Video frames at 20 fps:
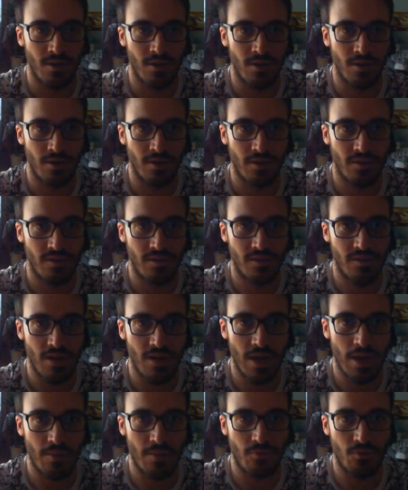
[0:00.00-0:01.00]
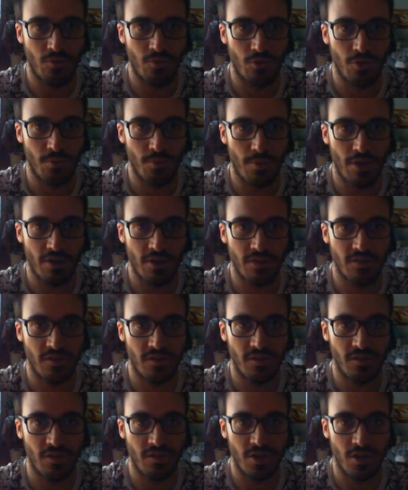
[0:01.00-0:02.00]
Same for the
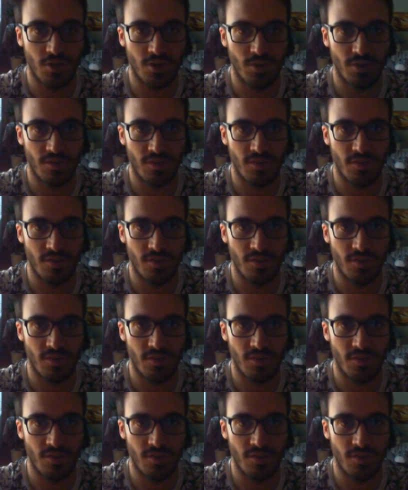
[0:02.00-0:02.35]
Marincess Current.